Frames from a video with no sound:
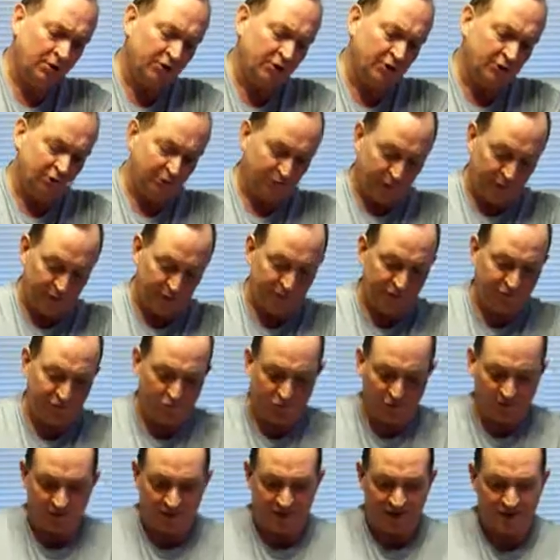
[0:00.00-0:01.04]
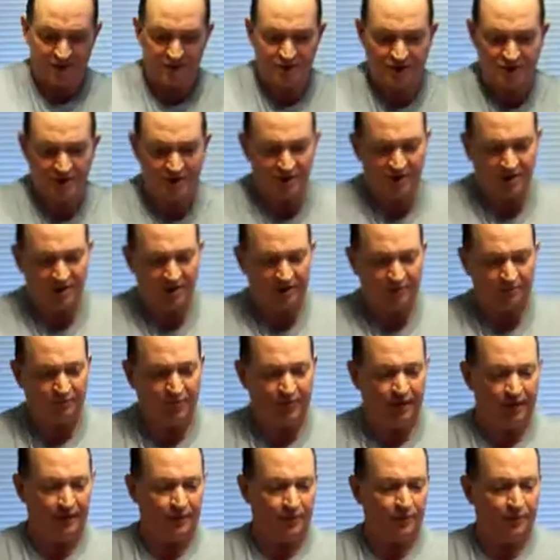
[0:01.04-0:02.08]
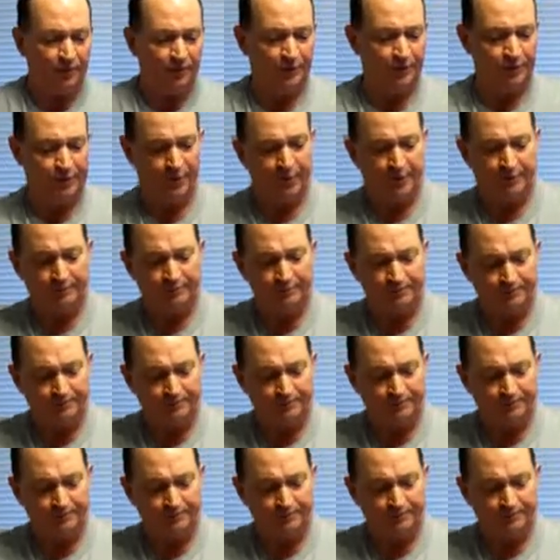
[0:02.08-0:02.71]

good 3 or 4 minutes, just to come together real good.